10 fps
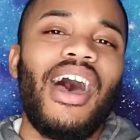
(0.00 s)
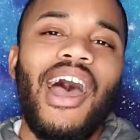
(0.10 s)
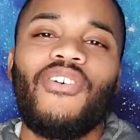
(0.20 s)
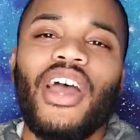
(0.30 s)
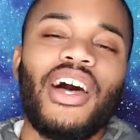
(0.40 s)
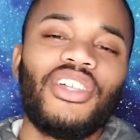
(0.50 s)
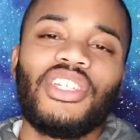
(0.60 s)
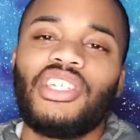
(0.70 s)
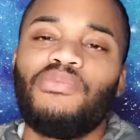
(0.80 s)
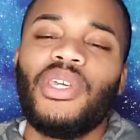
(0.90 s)
I'd rather
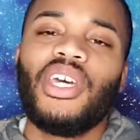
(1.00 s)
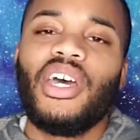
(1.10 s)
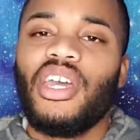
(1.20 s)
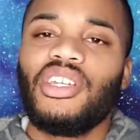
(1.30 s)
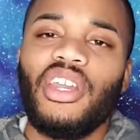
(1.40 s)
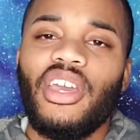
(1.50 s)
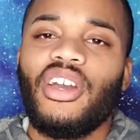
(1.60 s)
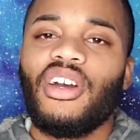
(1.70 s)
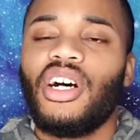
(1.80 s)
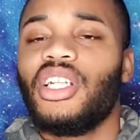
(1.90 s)
just be an
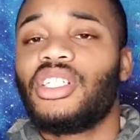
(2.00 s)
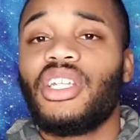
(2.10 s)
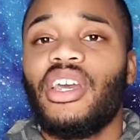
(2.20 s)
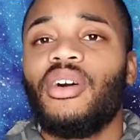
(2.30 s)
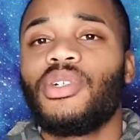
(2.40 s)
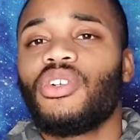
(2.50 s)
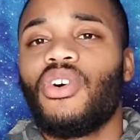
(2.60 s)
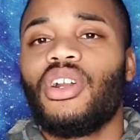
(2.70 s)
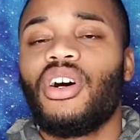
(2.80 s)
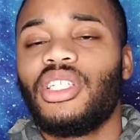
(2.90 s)
engineer, understand what's
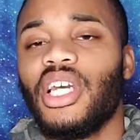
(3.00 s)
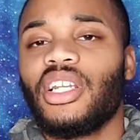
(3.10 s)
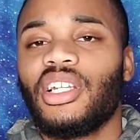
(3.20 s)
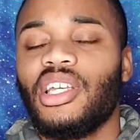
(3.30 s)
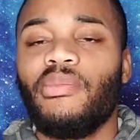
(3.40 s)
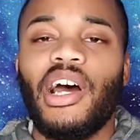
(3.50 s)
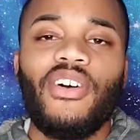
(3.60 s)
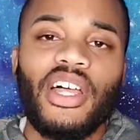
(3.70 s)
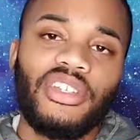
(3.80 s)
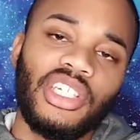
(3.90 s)
going on technically, but I'd
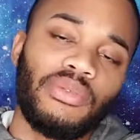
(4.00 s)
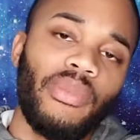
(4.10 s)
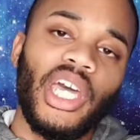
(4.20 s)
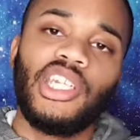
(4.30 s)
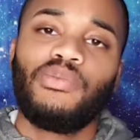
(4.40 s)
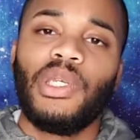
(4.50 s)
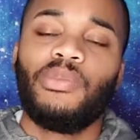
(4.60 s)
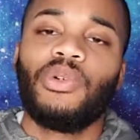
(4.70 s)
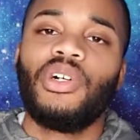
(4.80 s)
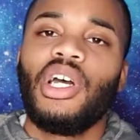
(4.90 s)
rather just manage
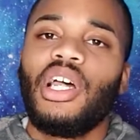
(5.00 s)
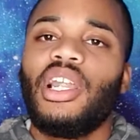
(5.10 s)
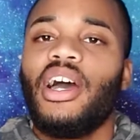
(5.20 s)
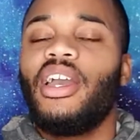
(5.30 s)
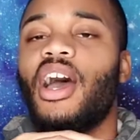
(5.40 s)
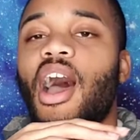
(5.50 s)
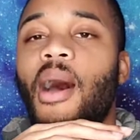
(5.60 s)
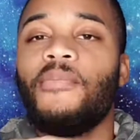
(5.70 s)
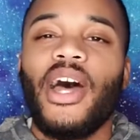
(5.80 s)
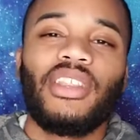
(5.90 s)
people. Like
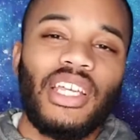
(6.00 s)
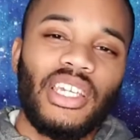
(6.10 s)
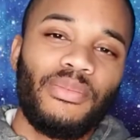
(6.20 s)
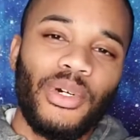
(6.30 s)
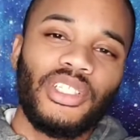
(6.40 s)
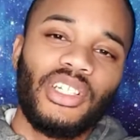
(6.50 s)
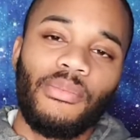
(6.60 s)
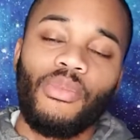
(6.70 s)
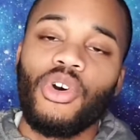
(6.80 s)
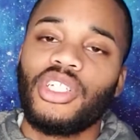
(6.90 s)
I'm not that type of person.
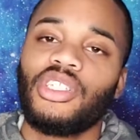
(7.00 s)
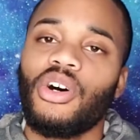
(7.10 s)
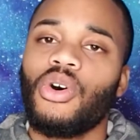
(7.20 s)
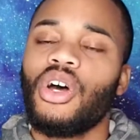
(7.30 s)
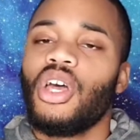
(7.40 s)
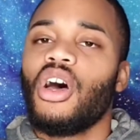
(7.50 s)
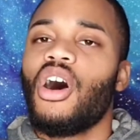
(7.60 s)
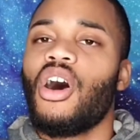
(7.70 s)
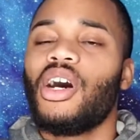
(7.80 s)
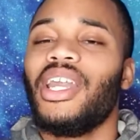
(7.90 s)
I'm more so
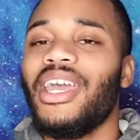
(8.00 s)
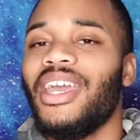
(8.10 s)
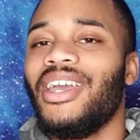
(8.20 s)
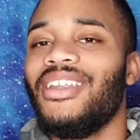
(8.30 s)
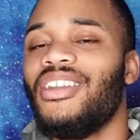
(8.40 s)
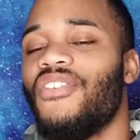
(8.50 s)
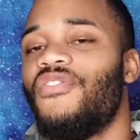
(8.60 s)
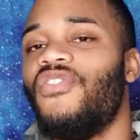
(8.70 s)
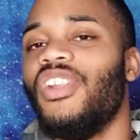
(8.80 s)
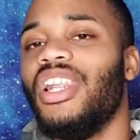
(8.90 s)
on the end of
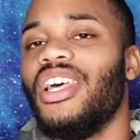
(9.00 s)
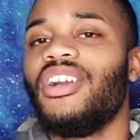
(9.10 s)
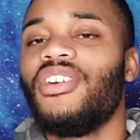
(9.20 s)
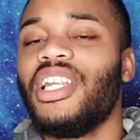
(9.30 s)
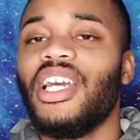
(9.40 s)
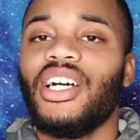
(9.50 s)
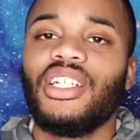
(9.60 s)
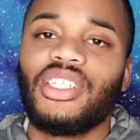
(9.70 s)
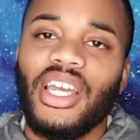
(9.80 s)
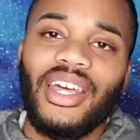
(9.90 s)
literally
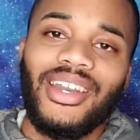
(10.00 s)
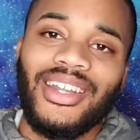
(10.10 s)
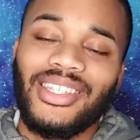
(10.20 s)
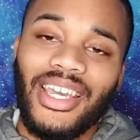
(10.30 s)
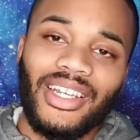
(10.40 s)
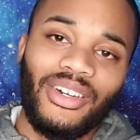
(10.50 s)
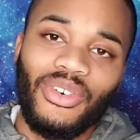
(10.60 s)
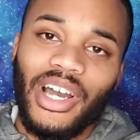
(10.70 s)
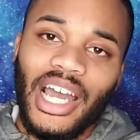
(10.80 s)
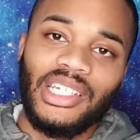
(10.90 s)
understanding the
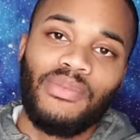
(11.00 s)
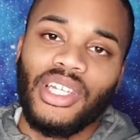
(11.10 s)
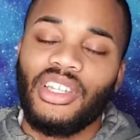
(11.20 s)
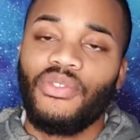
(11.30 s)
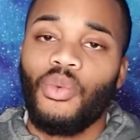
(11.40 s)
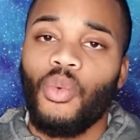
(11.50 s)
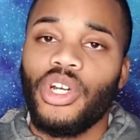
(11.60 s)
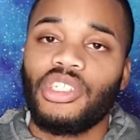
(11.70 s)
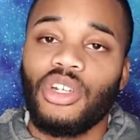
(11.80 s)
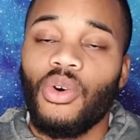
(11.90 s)
technical aspect of
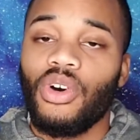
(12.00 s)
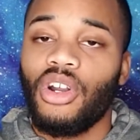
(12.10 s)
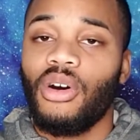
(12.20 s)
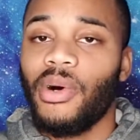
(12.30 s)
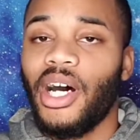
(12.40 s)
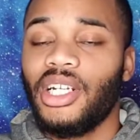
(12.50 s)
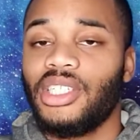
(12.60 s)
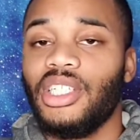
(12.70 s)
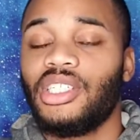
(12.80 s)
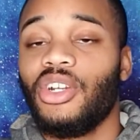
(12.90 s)
what's going on behind the
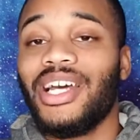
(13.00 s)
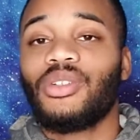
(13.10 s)
scenes. So that's